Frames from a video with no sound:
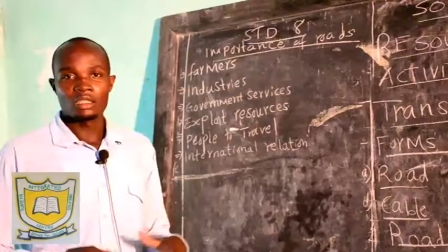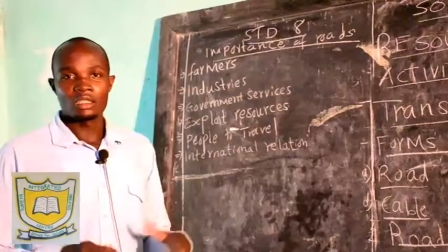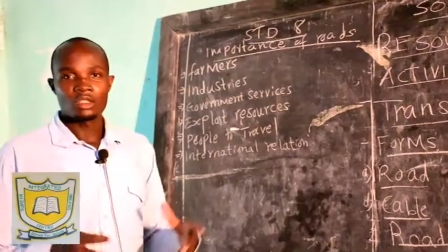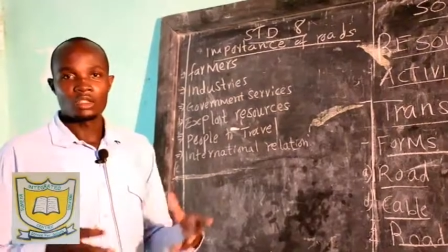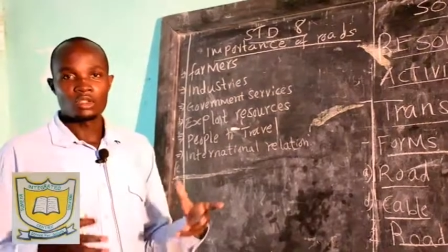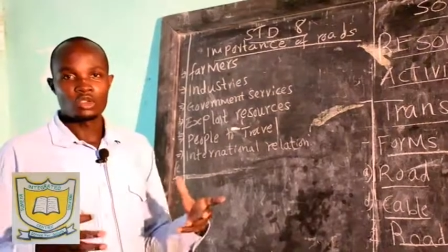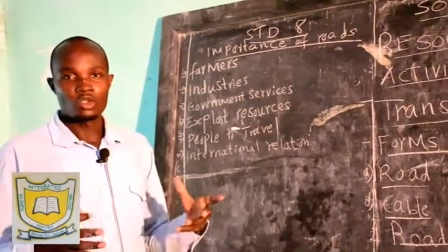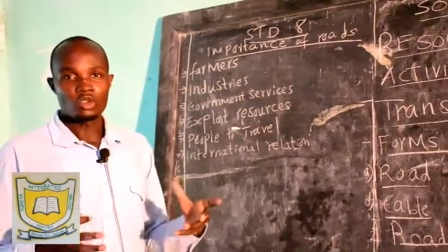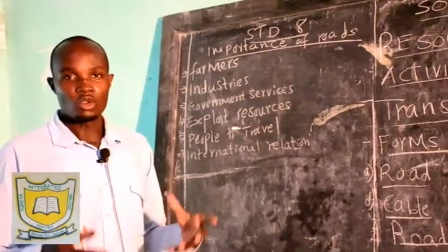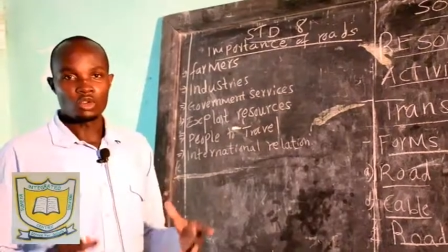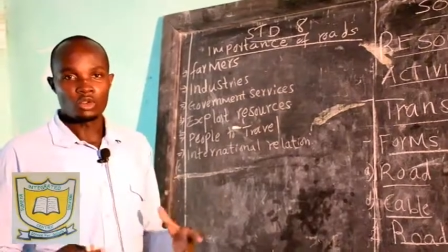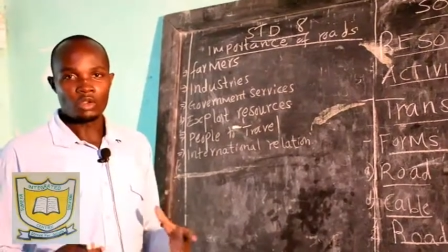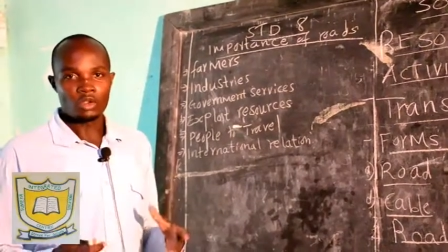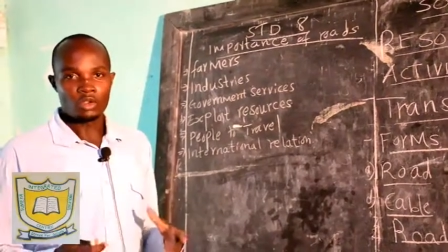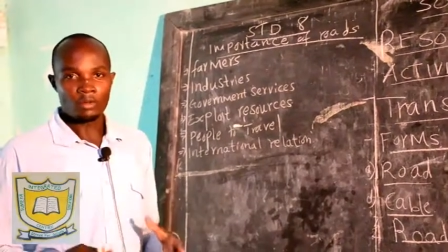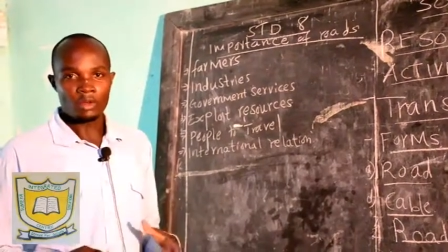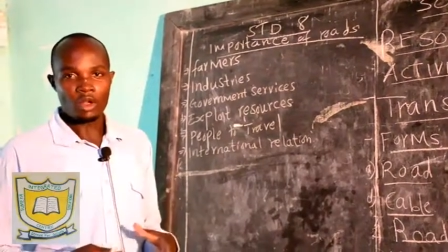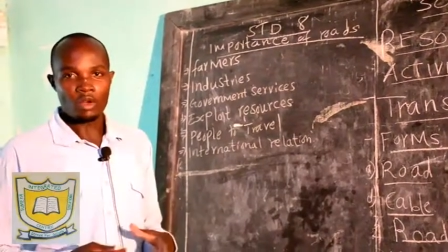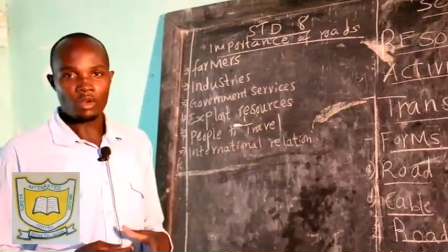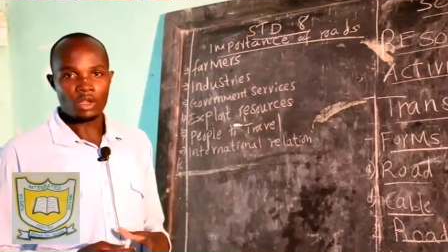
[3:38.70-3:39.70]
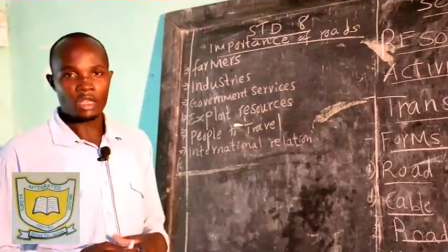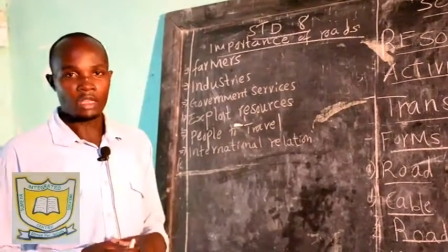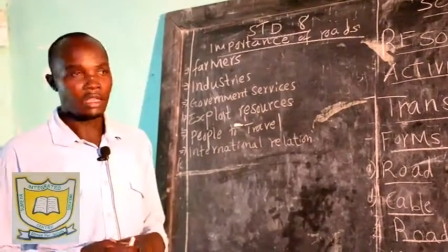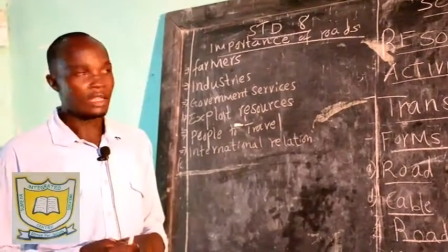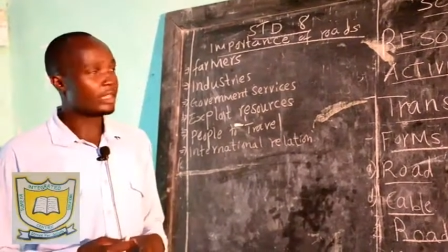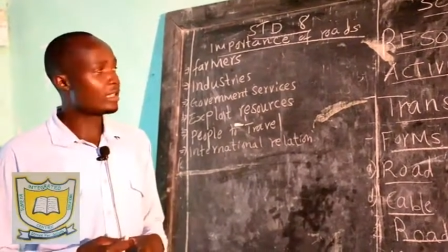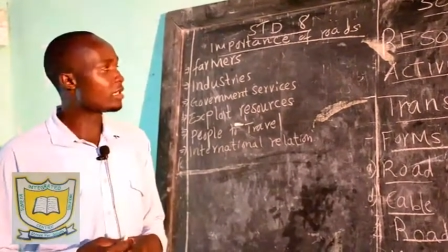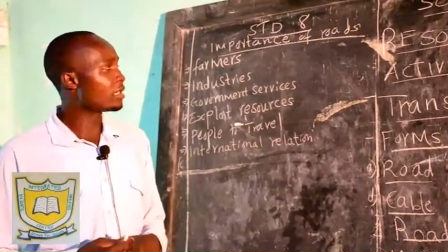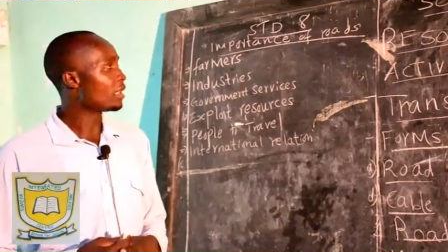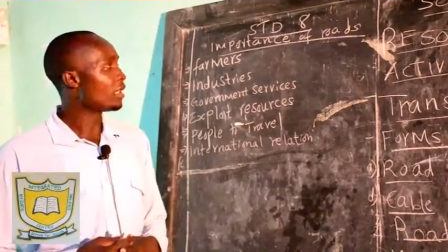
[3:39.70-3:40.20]
So we know very well
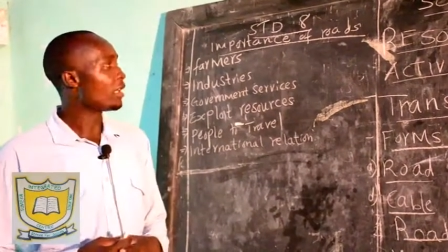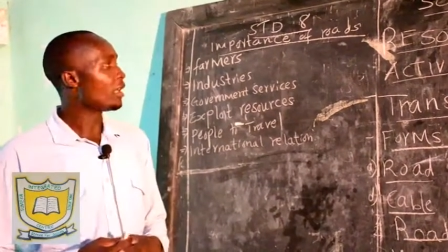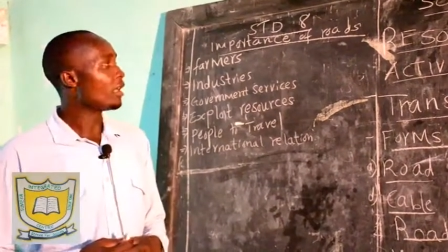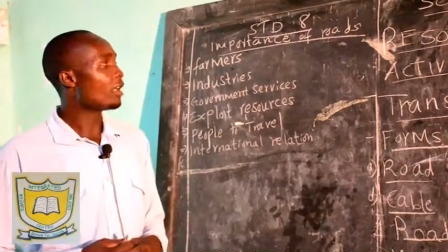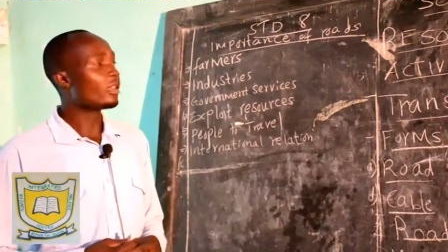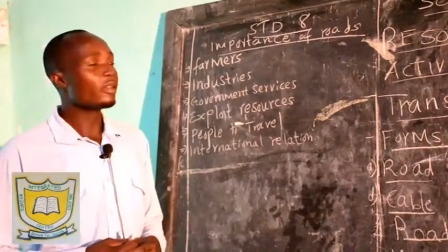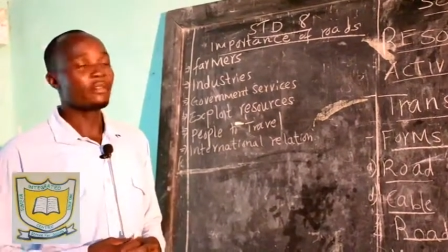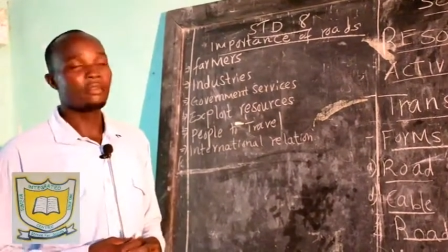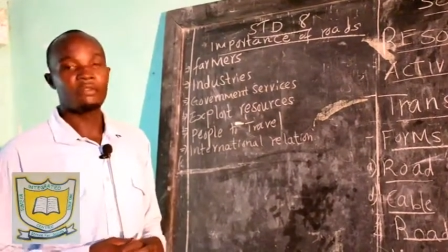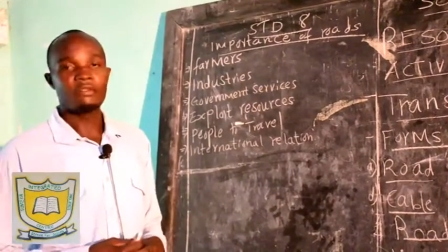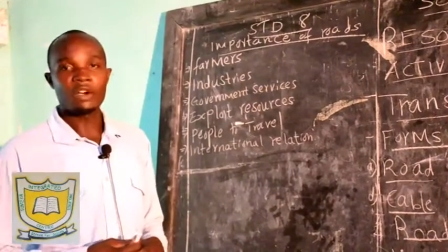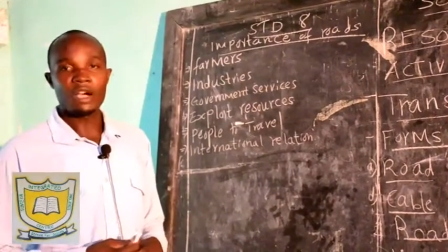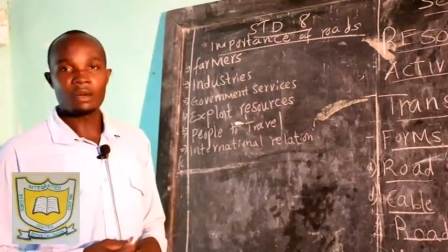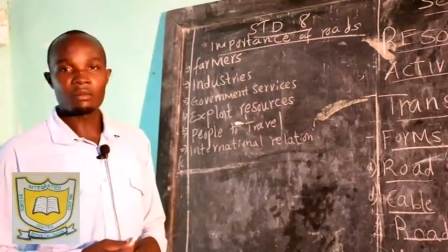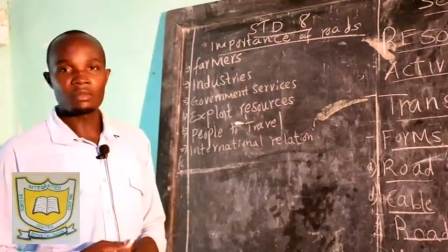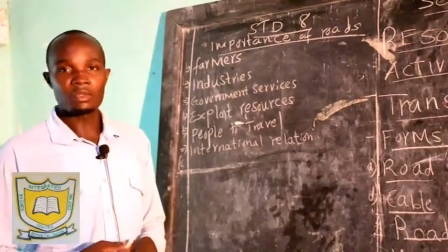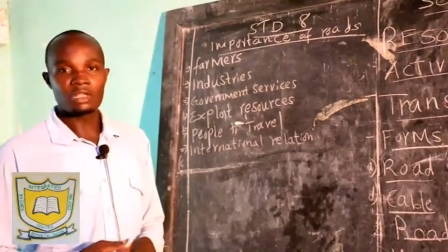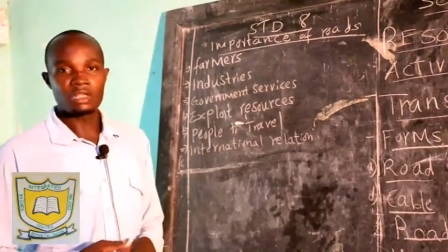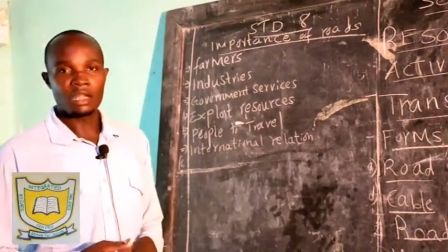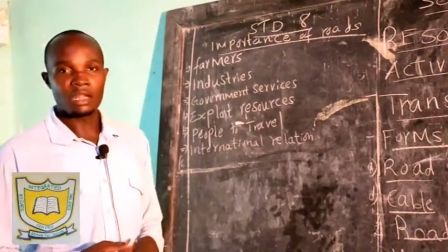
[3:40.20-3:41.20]
that farms